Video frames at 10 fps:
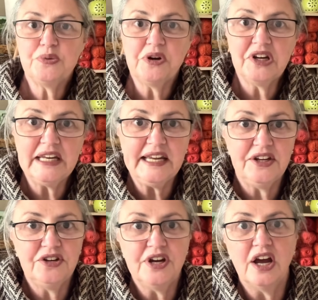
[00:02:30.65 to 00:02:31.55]
want to let
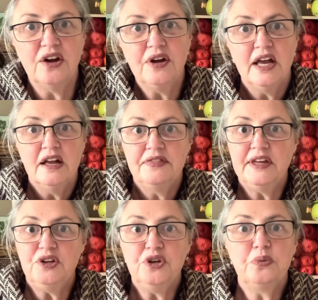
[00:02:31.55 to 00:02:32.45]
you know
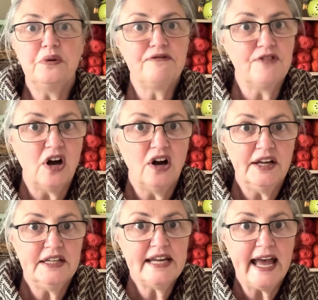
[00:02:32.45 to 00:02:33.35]
that you will
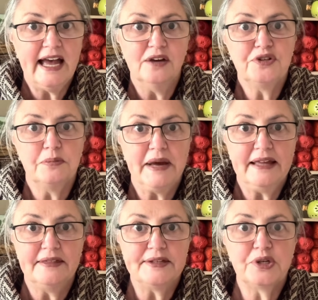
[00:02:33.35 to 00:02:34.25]
find how to
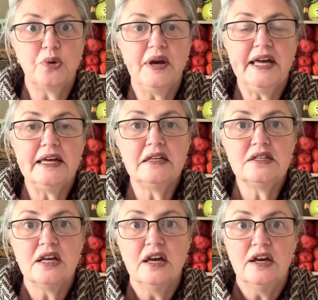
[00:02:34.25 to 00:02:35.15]
make the
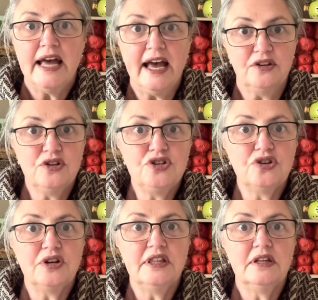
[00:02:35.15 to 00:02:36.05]
squares, how to
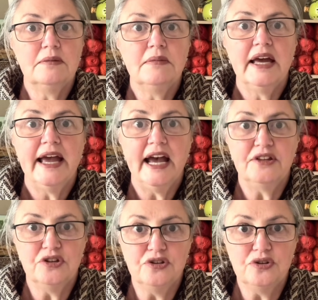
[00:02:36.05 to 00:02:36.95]
join them, how
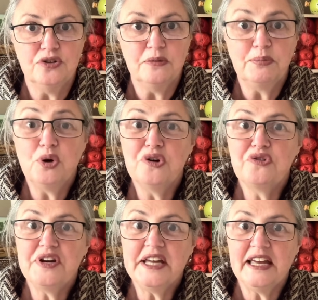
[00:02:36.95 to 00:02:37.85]
to do the
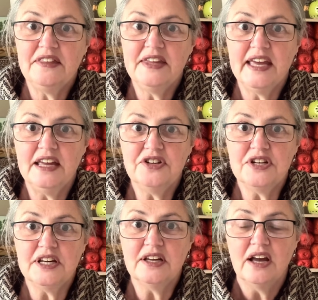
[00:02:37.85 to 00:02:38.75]
bordering and the
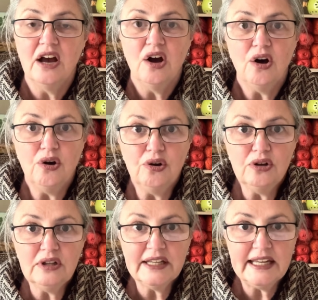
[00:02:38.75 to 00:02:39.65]
edging,
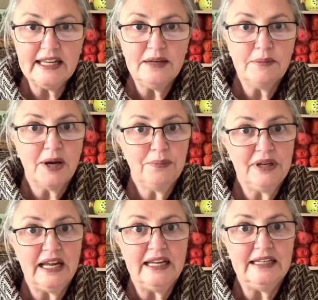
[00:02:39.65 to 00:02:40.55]
all in my
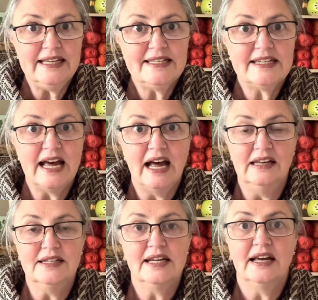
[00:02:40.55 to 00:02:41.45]
playlist
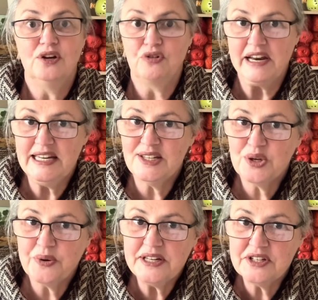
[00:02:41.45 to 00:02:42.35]
under Granny
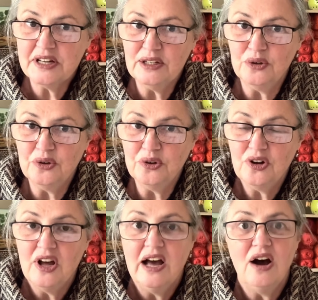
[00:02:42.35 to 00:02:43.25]
Squares
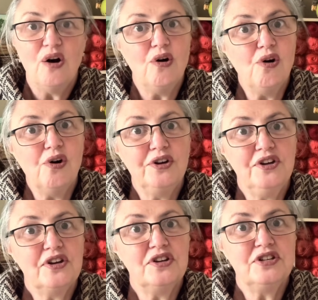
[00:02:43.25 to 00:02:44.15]
Galore, or
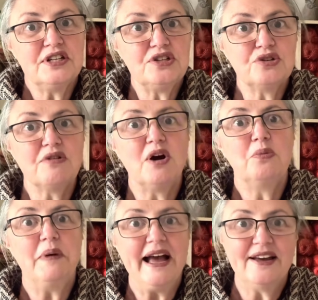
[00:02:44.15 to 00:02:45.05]
you can just
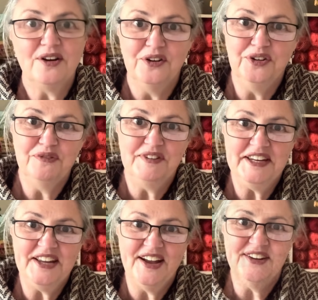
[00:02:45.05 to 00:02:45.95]
scroll back on your
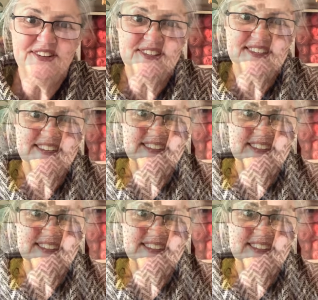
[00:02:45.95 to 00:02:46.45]
videos.